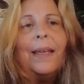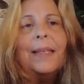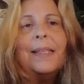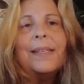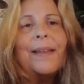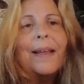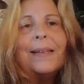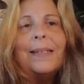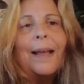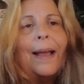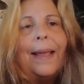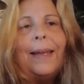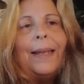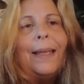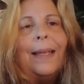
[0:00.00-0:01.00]
It's not
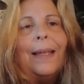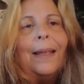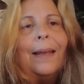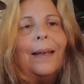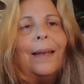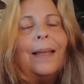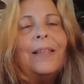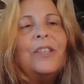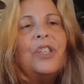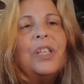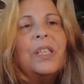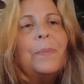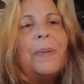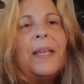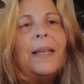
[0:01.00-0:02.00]
dieting. It's
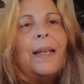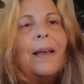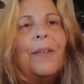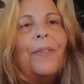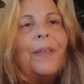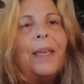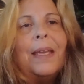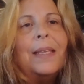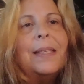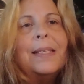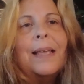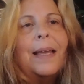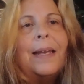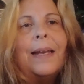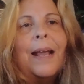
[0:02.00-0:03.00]
just being healthy
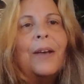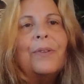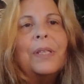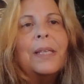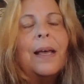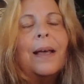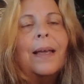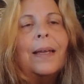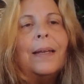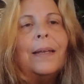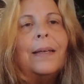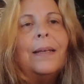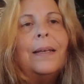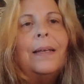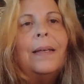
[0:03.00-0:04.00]
inside and outside.
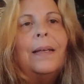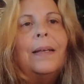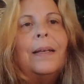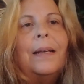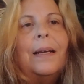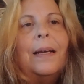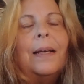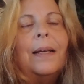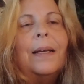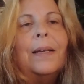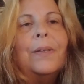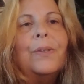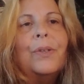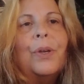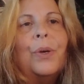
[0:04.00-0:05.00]

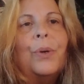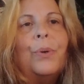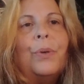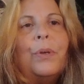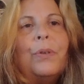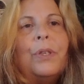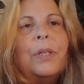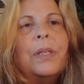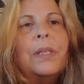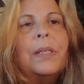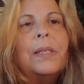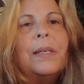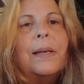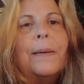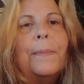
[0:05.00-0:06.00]
So you
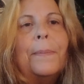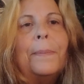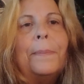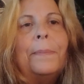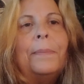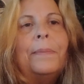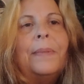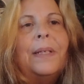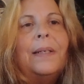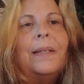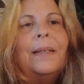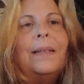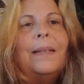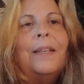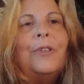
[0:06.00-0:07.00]
just
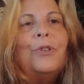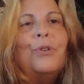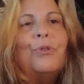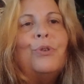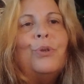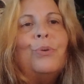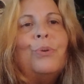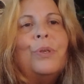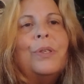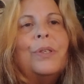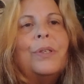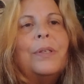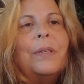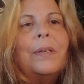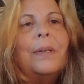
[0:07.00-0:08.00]

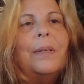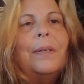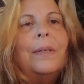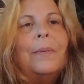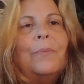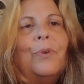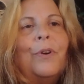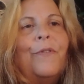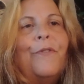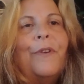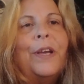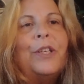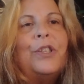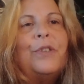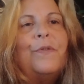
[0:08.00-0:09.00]
introduce more
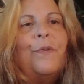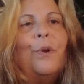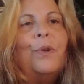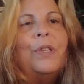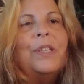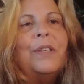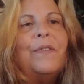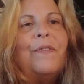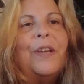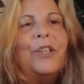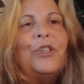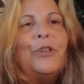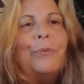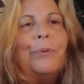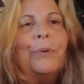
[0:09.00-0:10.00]
fresh fruits and
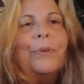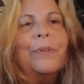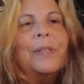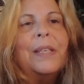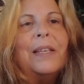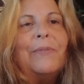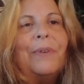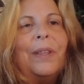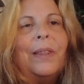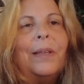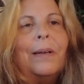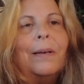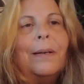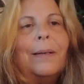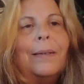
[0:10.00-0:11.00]
vegetables in with
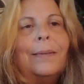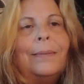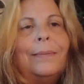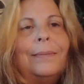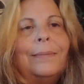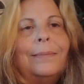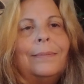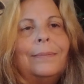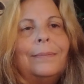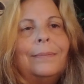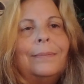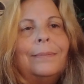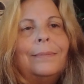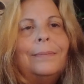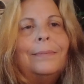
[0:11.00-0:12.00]
your
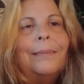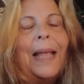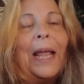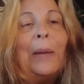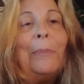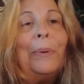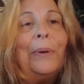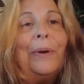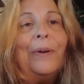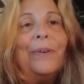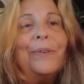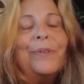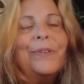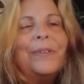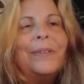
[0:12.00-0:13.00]

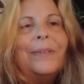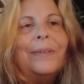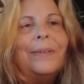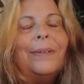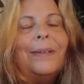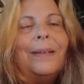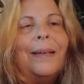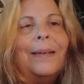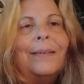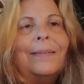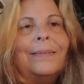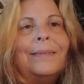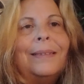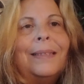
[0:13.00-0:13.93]
hamburgers, you know.